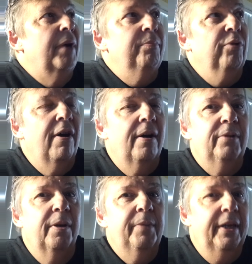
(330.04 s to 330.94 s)

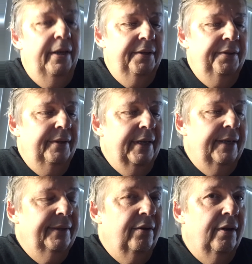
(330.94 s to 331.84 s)
problem is
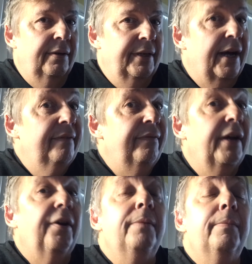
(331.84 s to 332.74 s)
that there are not
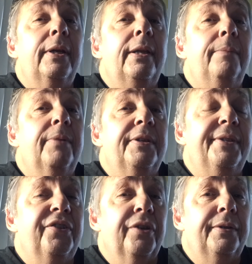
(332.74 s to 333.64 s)
very many
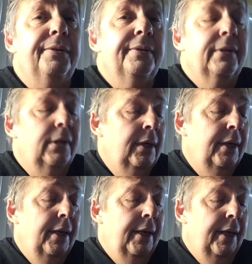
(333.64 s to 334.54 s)
positions
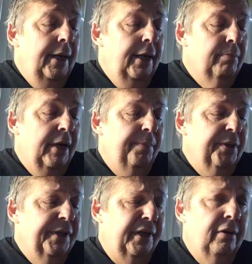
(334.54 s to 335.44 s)
in my
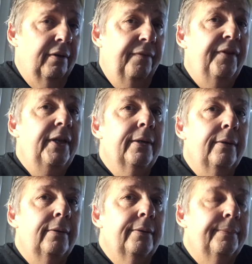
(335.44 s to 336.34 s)
particular
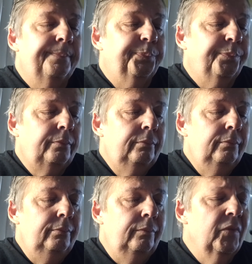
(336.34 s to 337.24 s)
field.
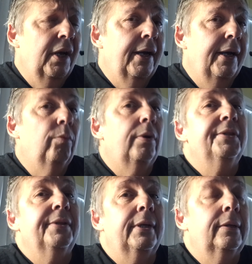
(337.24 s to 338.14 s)
I
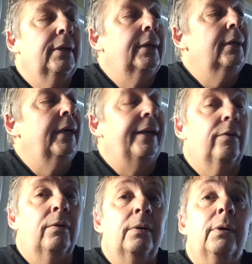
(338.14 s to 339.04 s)
was an
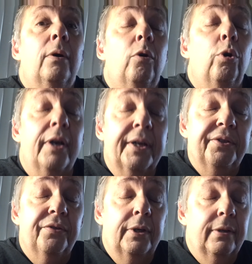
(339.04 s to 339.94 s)

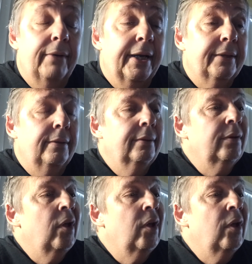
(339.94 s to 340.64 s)
orchestra director,